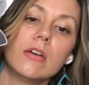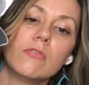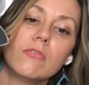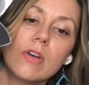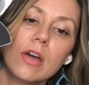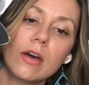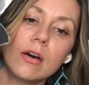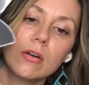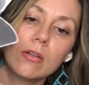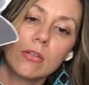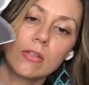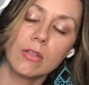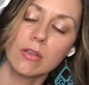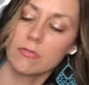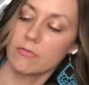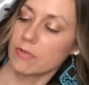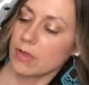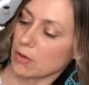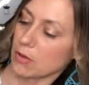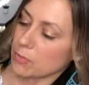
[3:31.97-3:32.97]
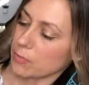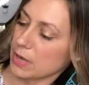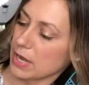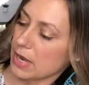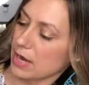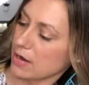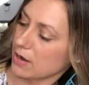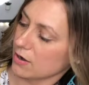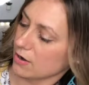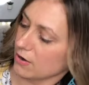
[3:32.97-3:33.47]
Vowel
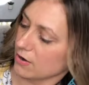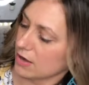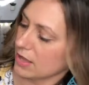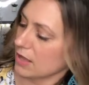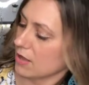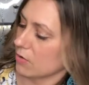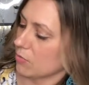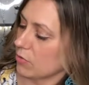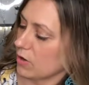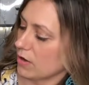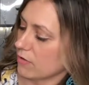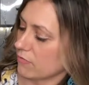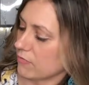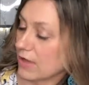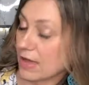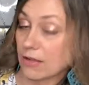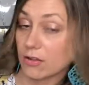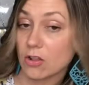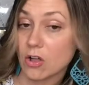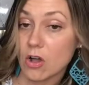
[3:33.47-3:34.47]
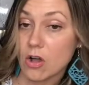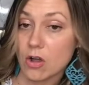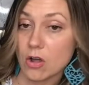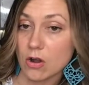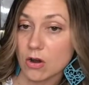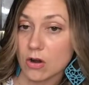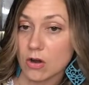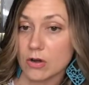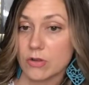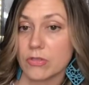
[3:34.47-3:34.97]
pair, we have vowel
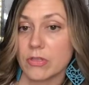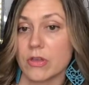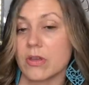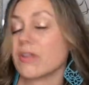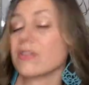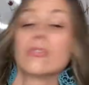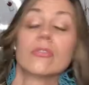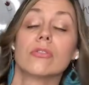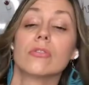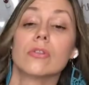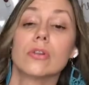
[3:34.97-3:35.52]
R, the